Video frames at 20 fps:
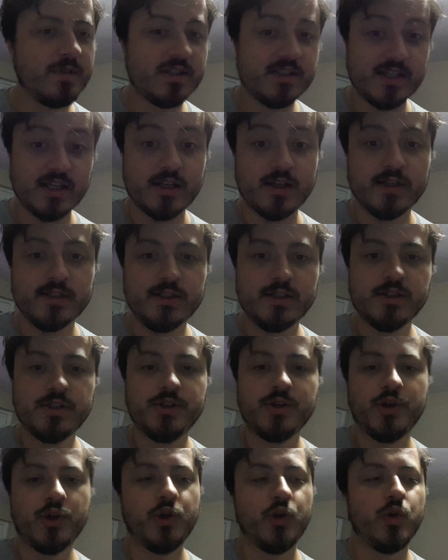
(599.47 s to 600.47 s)
Sigurd,
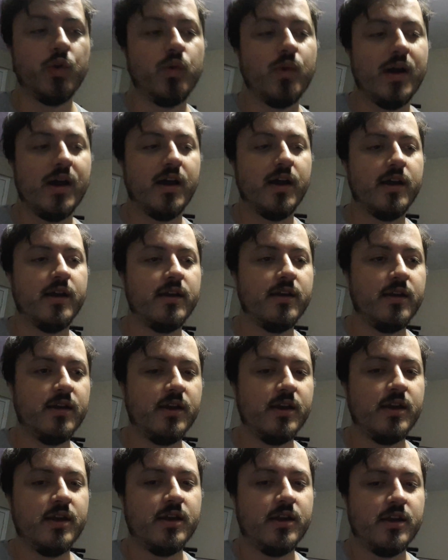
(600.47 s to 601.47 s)
who
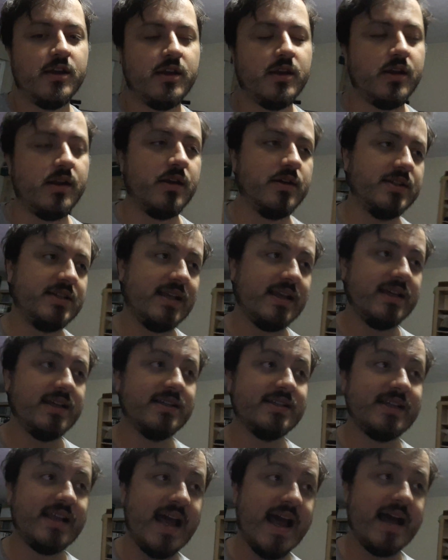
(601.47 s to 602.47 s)
is